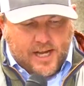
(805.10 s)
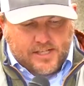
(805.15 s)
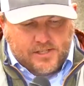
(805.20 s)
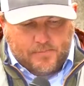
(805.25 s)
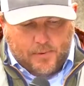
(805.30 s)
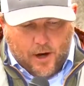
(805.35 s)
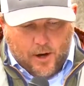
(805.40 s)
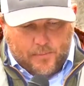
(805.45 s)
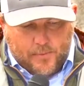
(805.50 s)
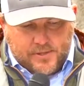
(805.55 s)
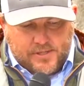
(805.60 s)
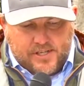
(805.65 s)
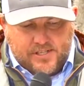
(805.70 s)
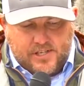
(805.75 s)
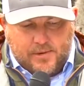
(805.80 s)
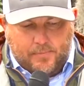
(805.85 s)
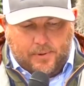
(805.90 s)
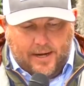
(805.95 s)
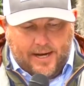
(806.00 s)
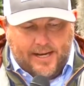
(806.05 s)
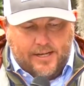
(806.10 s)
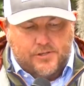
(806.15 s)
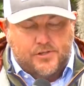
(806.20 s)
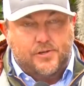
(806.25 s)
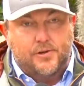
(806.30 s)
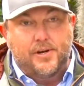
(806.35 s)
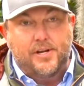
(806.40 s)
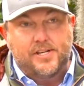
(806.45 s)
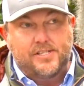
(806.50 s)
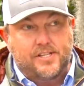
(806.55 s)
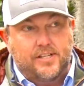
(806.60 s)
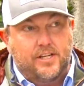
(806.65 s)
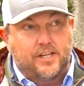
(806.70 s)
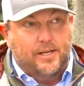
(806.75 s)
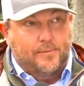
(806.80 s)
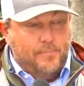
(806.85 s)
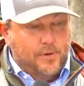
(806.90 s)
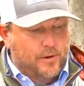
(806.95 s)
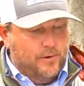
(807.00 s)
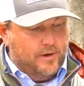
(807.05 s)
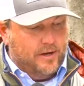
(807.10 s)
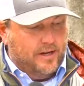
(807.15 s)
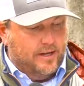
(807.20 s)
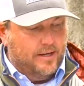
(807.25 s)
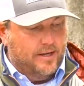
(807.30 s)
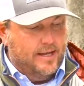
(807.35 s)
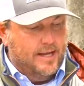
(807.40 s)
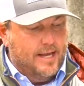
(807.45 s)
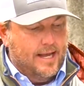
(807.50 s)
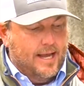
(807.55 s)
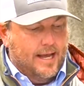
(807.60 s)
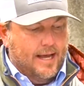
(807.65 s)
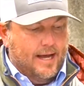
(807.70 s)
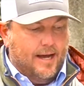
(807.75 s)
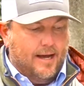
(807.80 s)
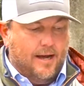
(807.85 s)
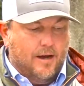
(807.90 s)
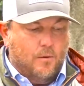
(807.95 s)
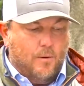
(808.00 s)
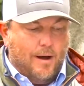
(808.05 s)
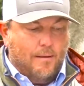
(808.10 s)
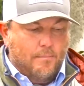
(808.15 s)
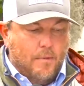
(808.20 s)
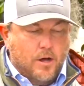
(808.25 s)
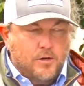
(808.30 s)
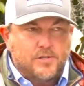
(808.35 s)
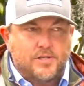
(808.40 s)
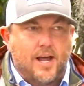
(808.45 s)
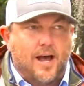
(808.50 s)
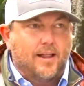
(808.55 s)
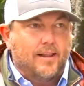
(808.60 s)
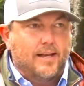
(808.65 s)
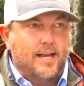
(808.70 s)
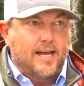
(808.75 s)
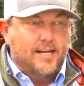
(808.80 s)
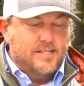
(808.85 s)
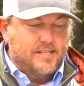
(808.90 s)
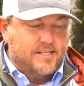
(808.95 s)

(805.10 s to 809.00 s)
celebrated Georgia Arbor Day by planting a tree on the